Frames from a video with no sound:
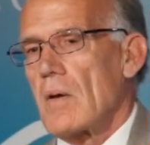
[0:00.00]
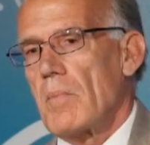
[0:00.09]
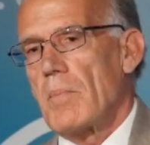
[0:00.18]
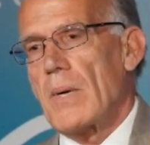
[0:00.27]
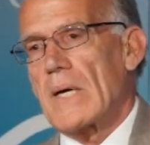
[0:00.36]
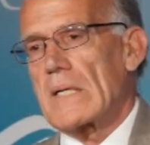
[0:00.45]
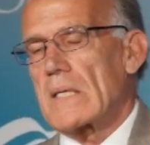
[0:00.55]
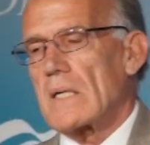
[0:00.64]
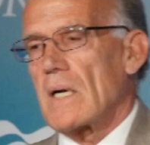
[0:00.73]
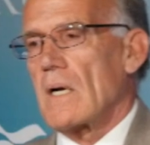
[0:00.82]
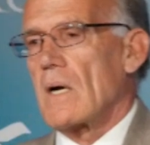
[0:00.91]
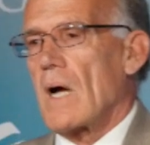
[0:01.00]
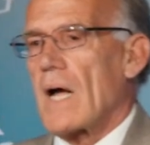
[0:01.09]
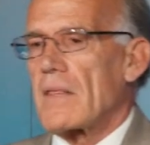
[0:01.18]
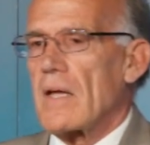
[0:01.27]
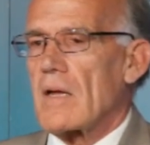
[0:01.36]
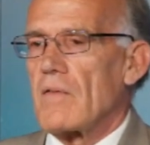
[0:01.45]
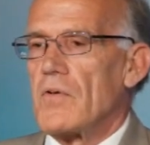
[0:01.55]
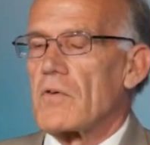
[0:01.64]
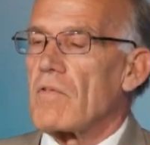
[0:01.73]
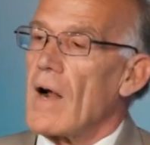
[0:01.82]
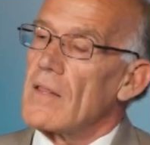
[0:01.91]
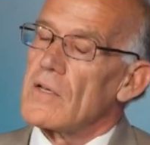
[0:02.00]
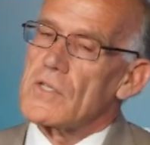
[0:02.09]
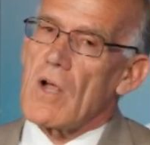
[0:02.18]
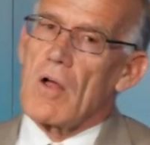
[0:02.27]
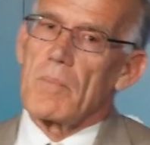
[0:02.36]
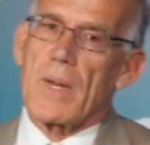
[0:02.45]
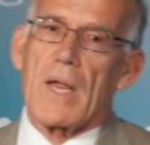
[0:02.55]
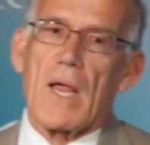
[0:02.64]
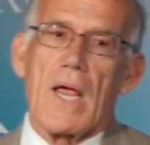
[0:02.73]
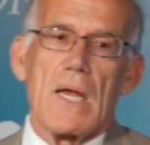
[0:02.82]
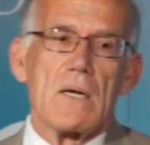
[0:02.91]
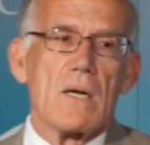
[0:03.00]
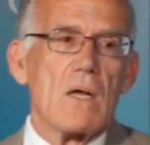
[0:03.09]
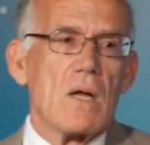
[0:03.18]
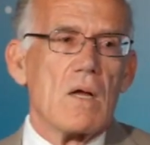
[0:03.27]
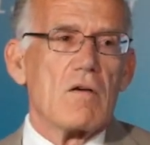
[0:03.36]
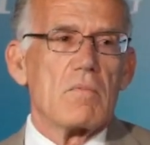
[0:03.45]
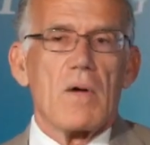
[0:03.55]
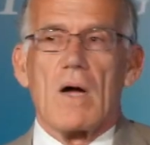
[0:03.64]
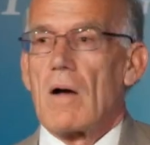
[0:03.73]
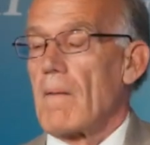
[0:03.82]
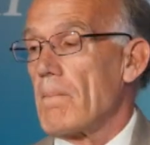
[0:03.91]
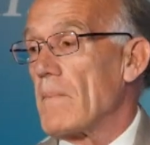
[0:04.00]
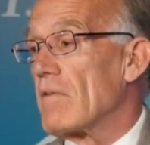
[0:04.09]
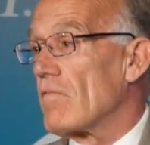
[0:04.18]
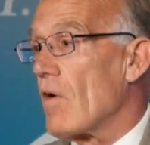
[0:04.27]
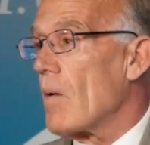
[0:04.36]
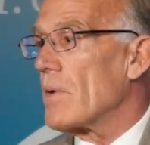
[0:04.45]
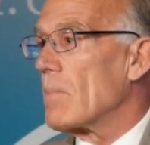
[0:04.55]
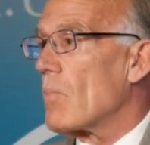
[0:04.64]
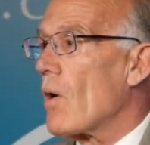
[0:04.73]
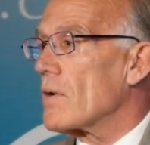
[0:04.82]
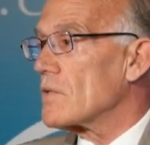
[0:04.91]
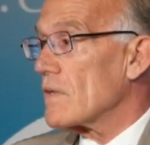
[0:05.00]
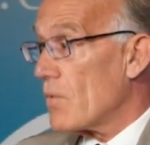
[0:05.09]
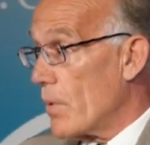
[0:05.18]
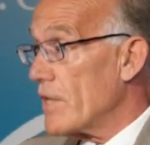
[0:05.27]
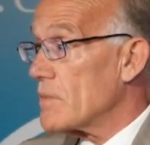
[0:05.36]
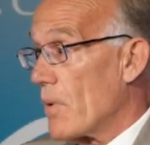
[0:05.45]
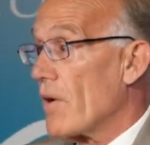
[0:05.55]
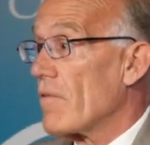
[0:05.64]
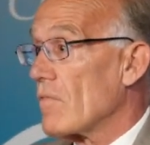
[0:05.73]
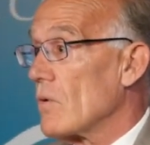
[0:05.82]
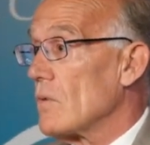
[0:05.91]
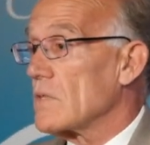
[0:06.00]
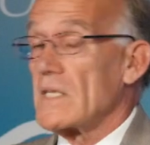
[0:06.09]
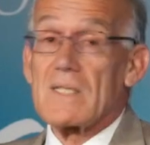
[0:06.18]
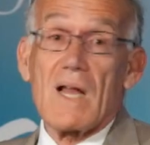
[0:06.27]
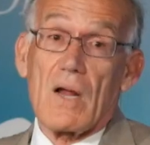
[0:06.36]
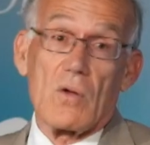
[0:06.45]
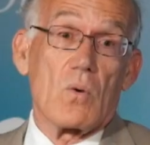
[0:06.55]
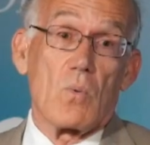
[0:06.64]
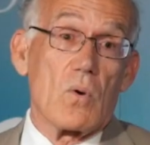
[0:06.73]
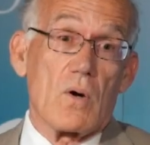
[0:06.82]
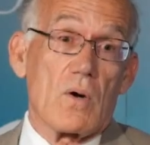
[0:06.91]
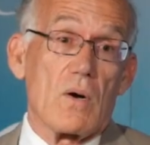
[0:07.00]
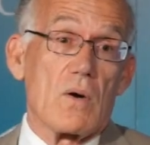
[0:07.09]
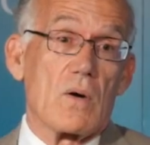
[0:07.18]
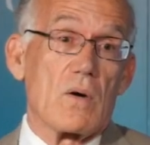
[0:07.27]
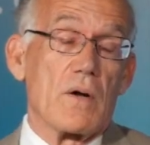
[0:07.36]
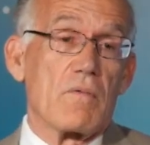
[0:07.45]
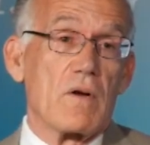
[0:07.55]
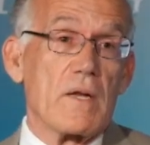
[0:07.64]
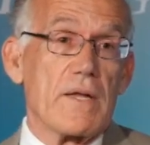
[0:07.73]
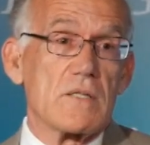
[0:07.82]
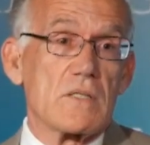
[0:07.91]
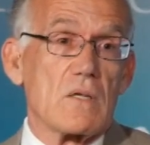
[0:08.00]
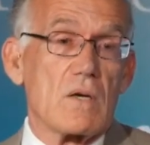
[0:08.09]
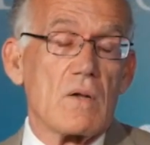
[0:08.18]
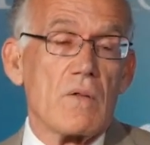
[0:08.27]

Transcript: but uh, I think if you try the John McCain, uh, Mitt Romney, Marquess of Queensberry rules, it's not going to work. It really isn't.